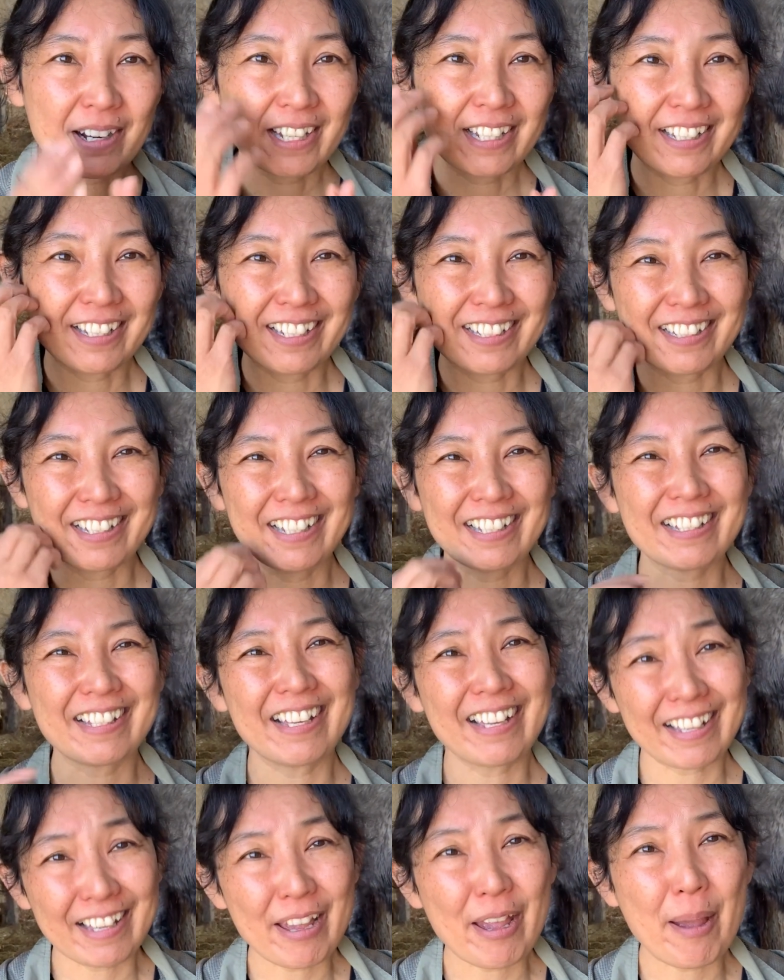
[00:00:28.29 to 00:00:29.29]

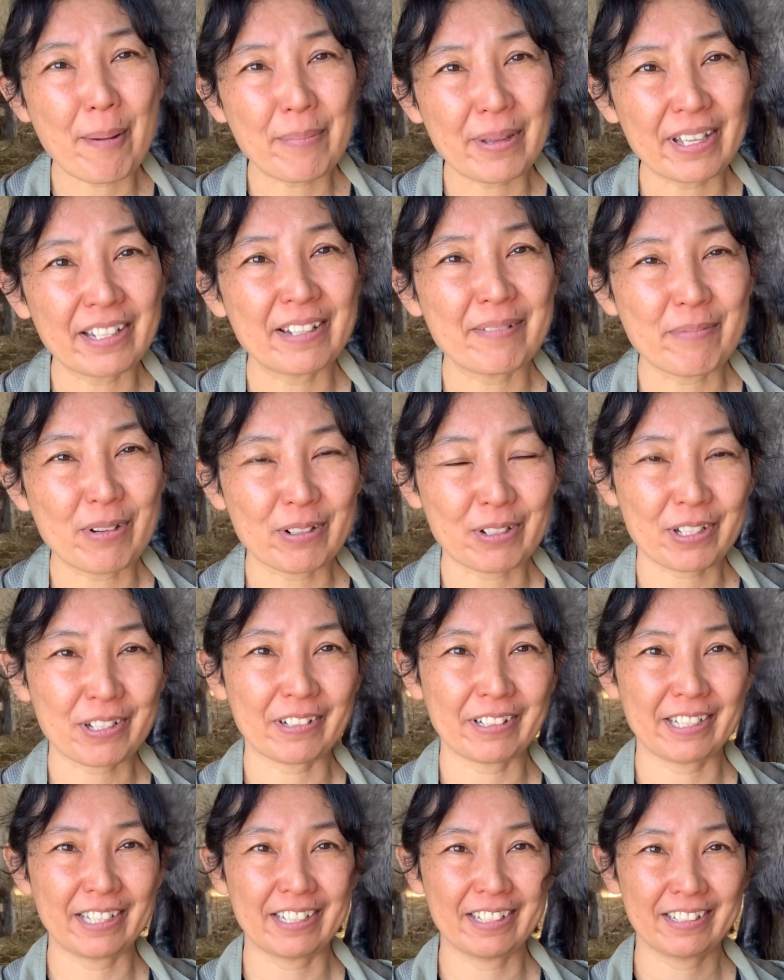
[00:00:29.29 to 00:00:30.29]
It can be an
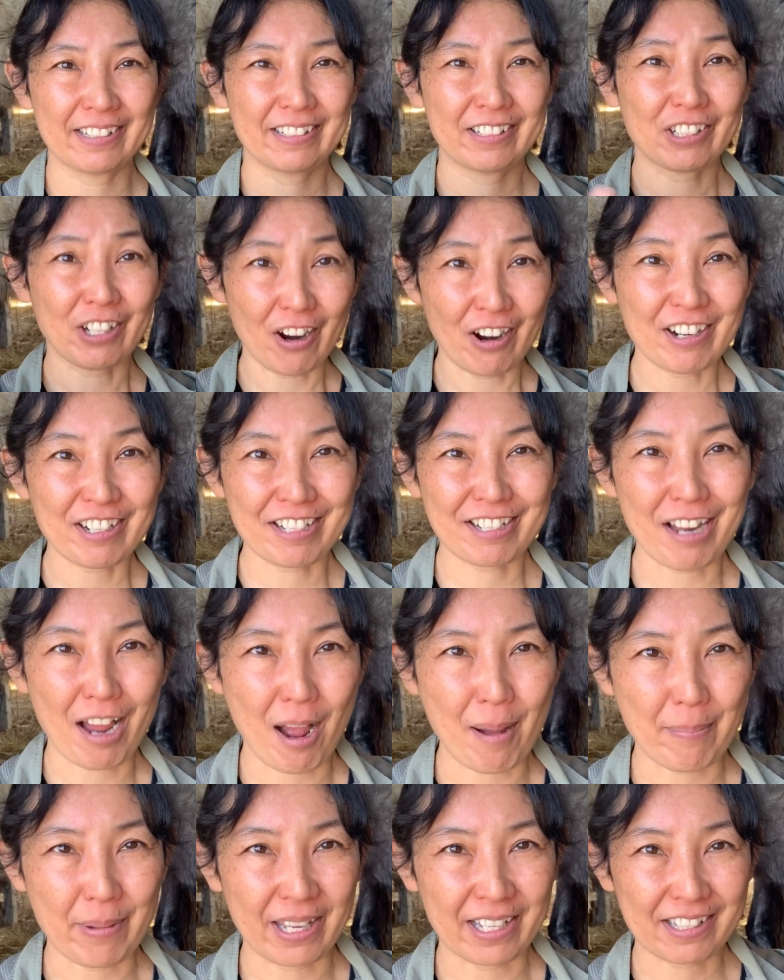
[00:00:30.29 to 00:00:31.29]
emotionally charged
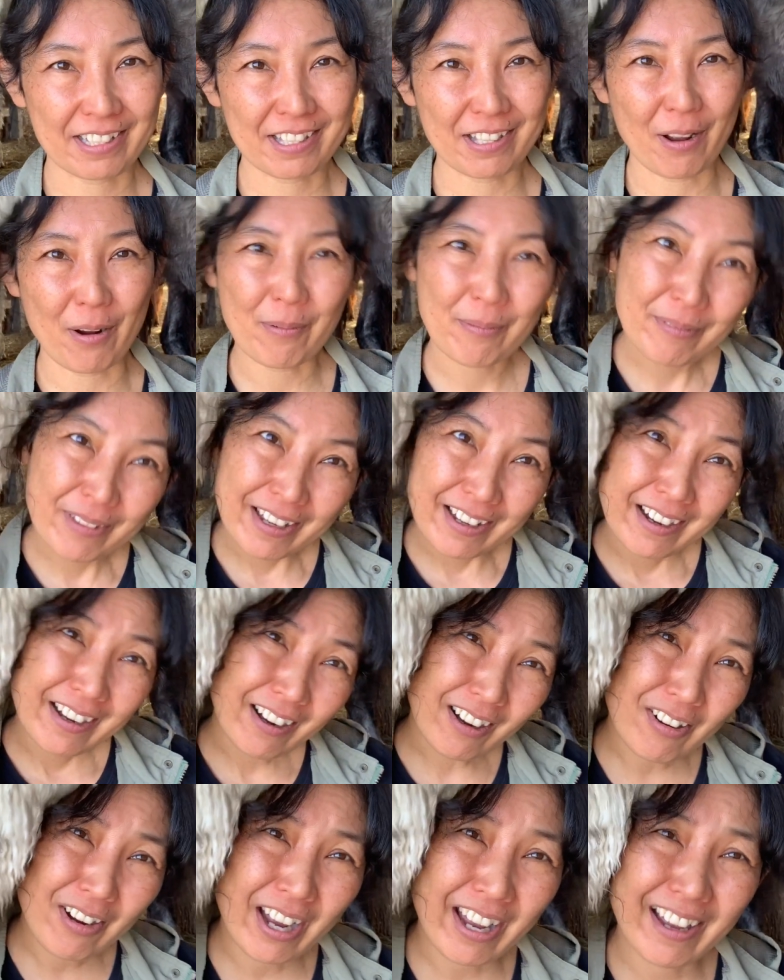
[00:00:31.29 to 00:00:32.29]
topic. So,
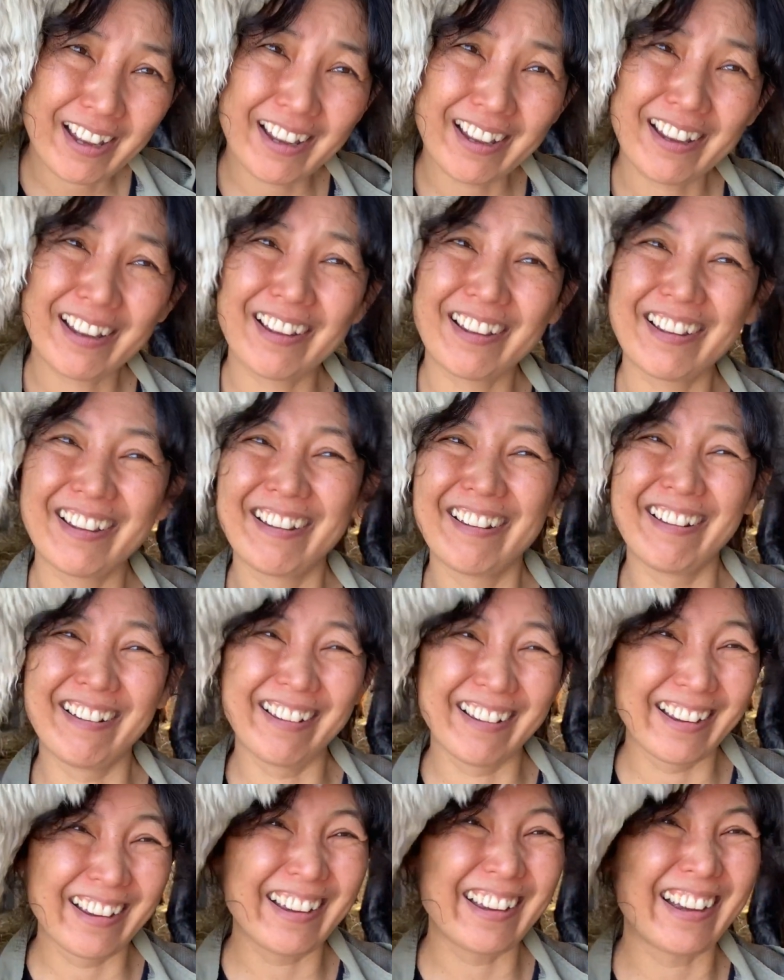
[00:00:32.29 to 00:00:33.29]

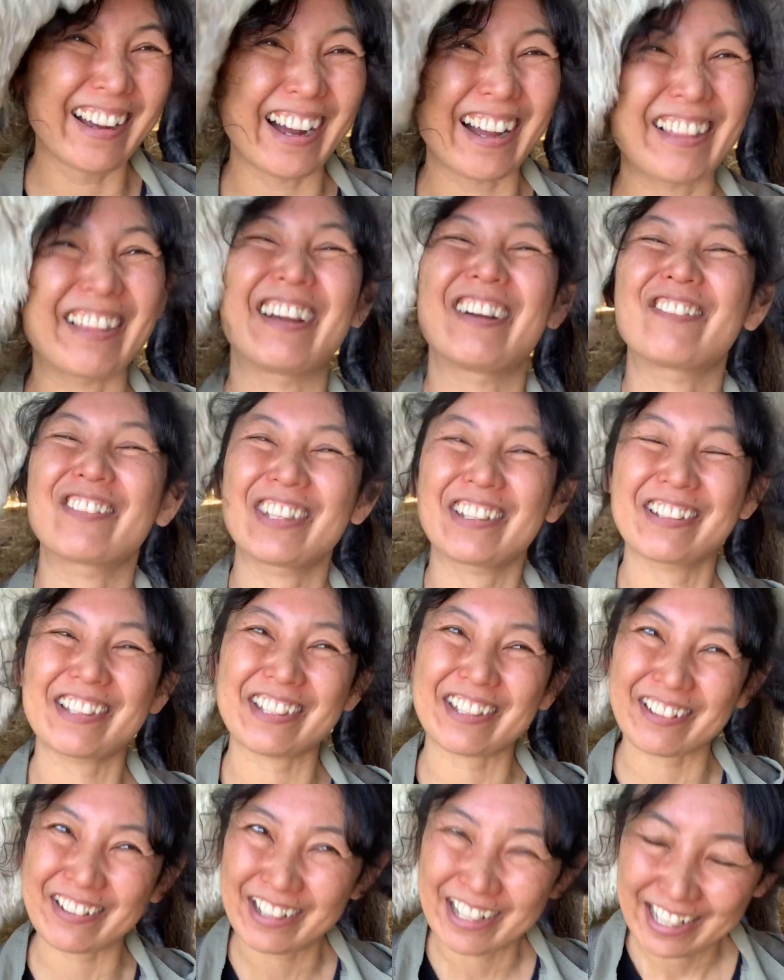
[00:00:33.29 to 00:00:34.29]
I love you
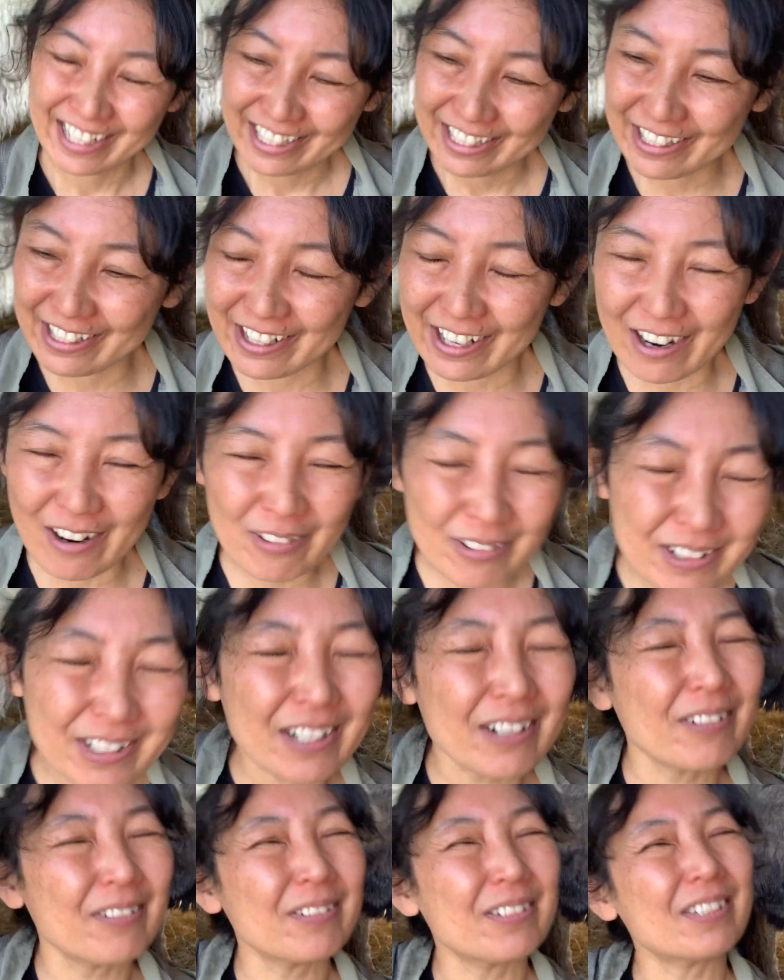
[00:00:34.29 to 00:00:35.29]
too. No,
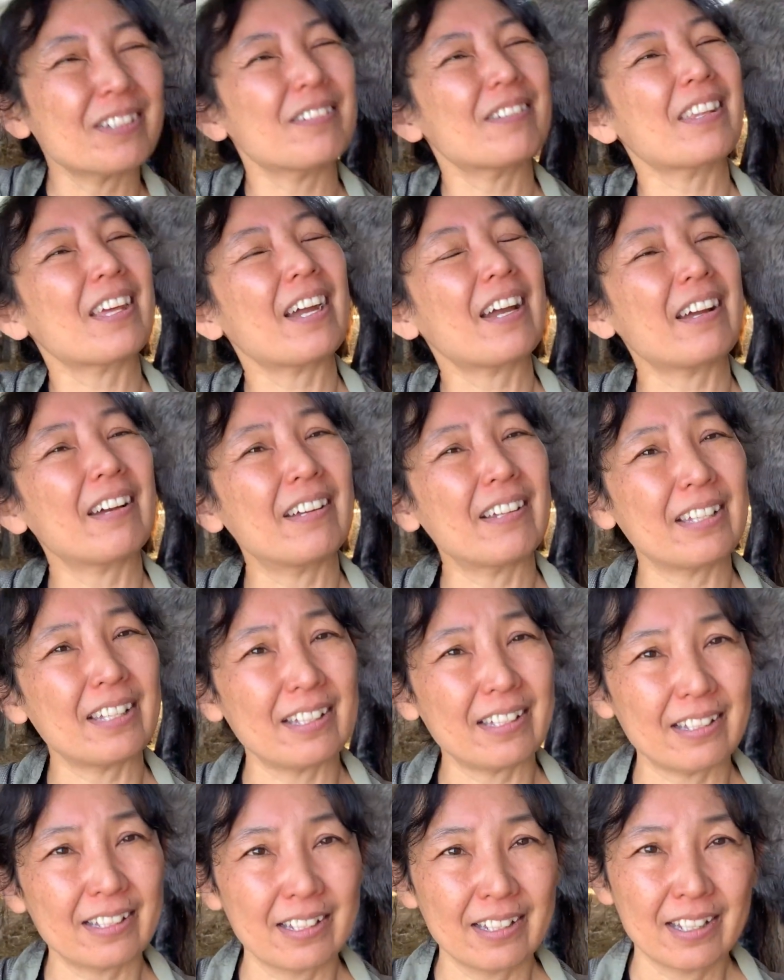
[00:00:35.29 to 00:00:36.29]
don't do that,
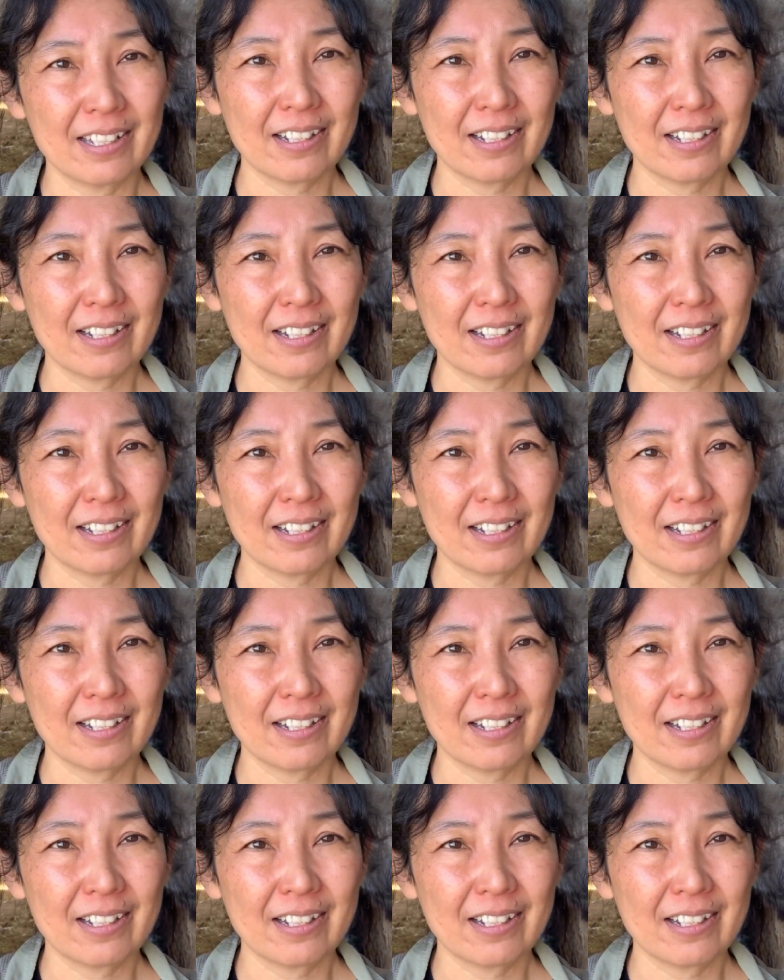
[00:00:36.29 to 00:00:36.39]
honey.